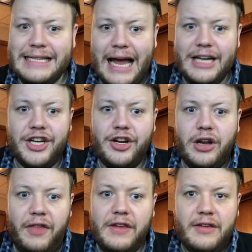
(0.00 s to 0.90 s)

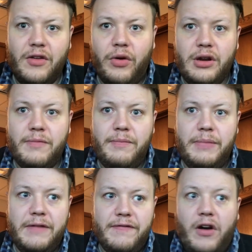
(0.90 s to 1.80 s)
Nothing is going to
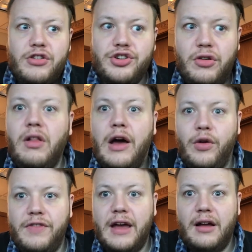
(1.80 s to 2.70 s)
be functional out
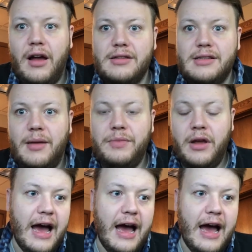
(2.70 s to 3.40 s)
of that concept.